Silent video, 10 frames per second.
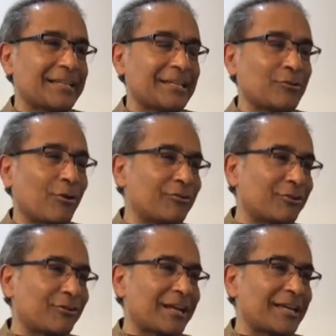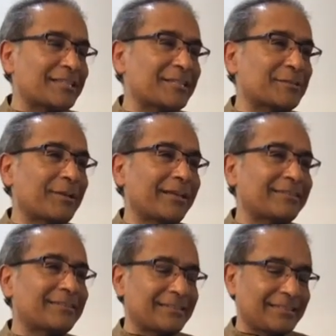You all recognize this
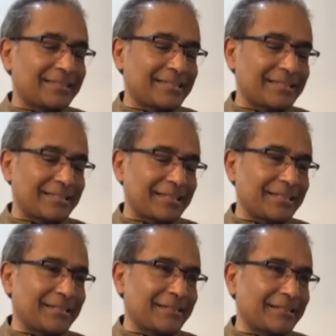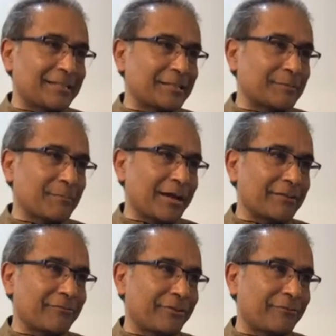place. This is
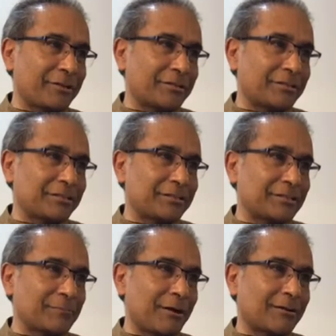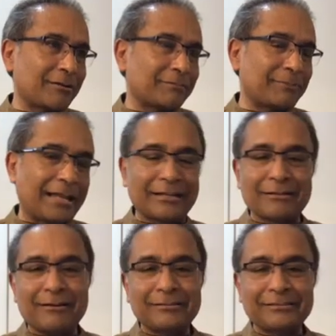my favorite spot on planet
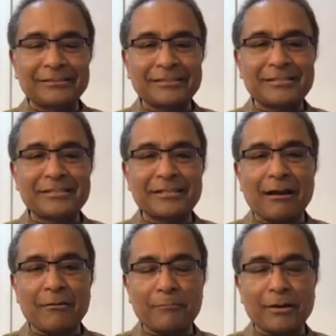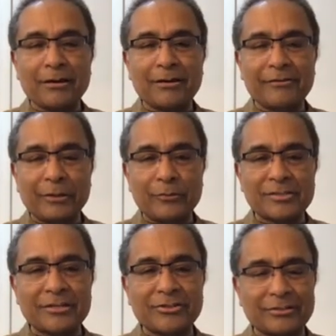Earth. This is the Arambagh railway
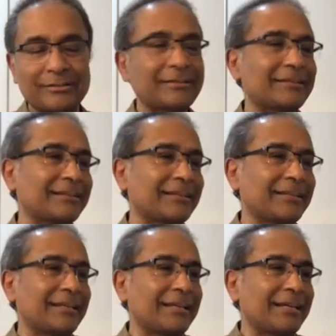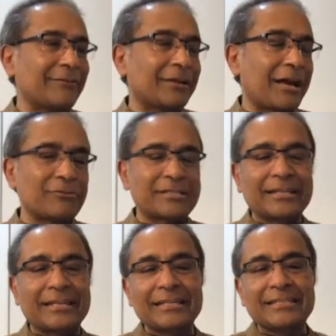station. When I was
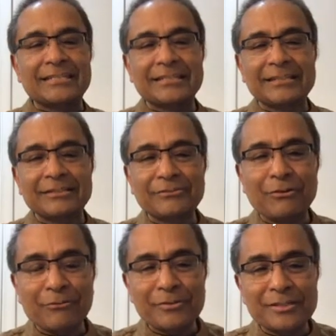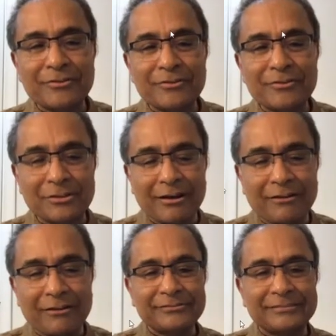a kid, we always dreamt
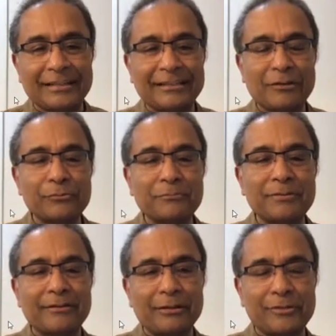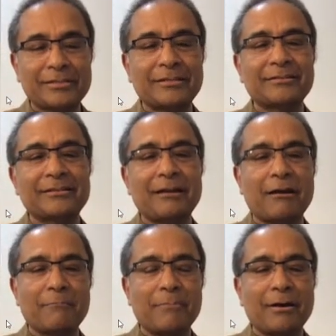of that there would be a railway station in
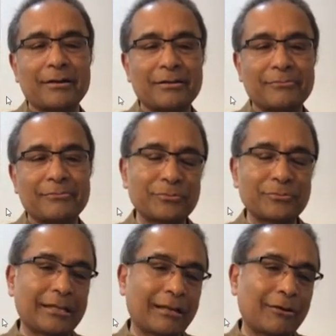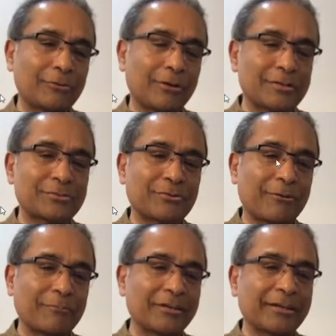Arambagh, which will allow us to
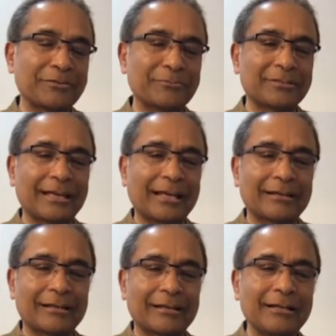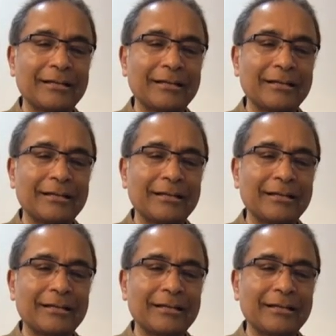communicate with Calcutta